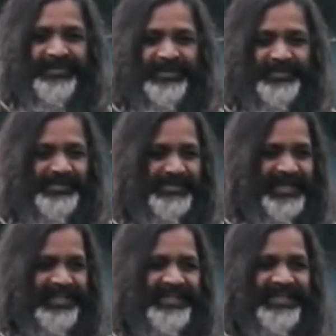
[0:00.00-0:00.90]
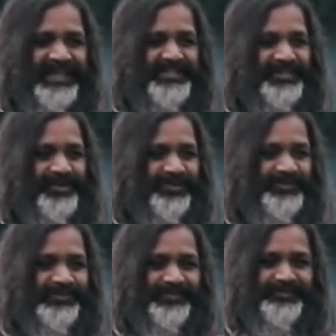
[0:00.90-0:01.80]
This annihilation of
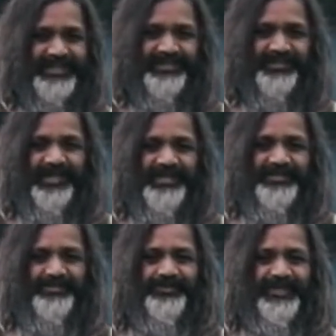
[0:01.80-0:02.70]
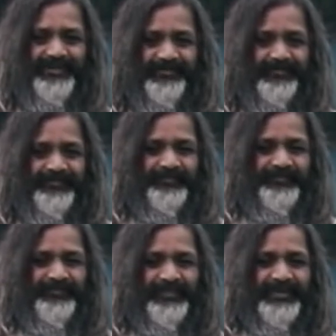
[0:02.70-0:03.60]
the subjective nature within
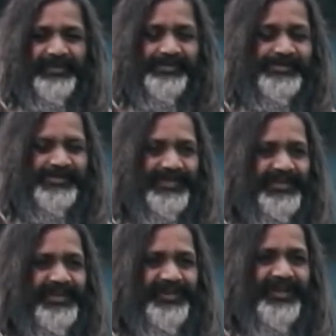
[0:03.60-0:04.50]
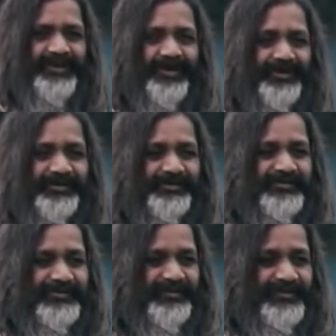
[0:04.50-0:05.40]
is a great loss.
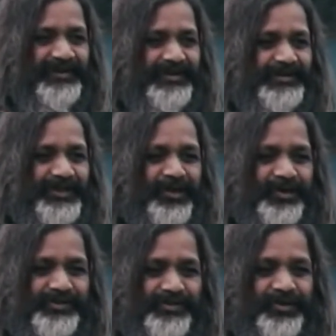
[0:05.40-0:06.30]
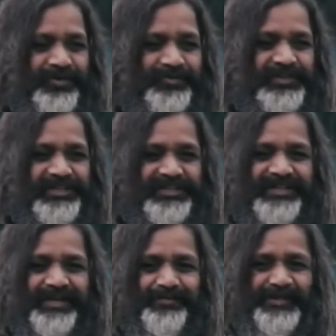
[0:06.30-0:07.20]
It's a loss of
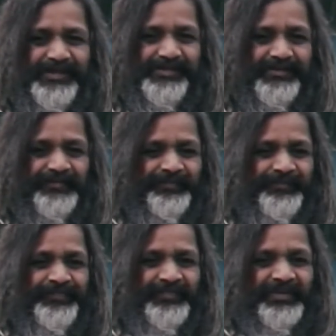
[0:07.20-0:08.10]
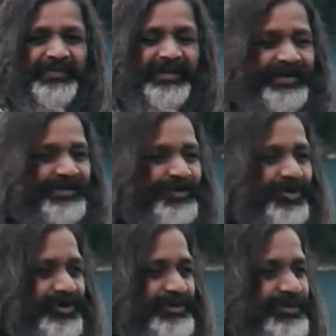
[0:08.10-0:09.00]
eternal bliss at the
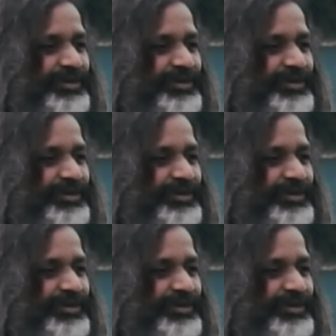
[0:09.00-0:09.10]
cost